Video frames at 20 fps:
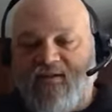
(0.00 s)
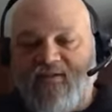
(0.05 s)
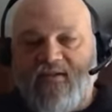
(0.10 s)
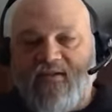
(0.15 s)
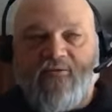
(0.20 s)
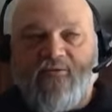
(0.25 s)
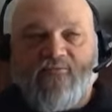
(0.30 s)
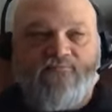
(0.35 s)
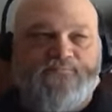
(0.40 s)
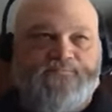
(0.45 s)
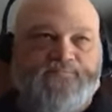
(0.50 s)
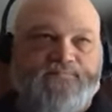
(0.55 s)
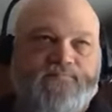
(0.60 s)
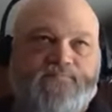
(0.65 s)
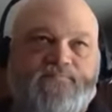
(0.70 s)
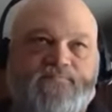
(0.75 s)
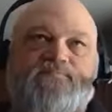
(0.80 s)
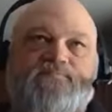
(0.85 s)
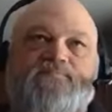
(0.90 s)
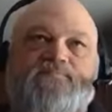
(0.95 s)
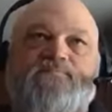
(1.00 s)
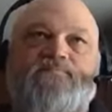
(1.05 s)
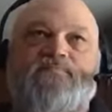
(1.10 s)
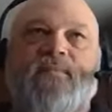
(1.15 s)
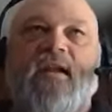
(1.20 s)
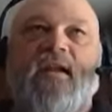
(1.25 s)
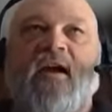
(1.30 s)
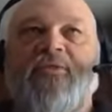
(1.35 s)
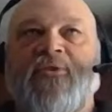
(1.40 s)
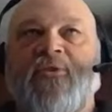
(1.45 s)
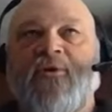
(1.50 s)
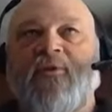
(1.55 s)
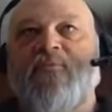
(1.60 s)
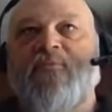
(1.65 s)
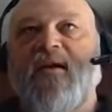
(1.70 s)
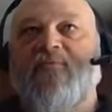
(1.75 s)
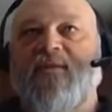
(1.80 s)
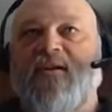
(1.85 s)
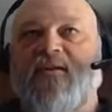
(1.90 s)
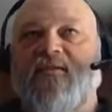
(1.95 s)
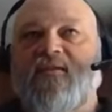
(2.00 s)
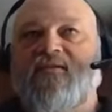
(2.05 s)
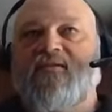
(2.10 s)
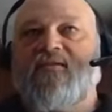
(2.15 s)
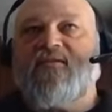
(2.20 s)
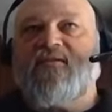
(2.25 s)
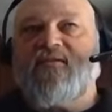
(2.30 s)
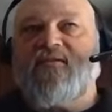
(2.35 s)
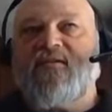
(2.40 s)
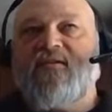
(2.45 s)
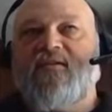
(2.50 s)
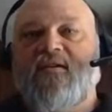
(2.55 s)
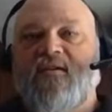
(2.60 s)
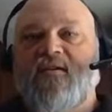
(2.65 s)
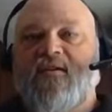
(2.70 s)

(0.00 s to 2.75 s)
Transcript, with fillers: So I thought maybe this is a,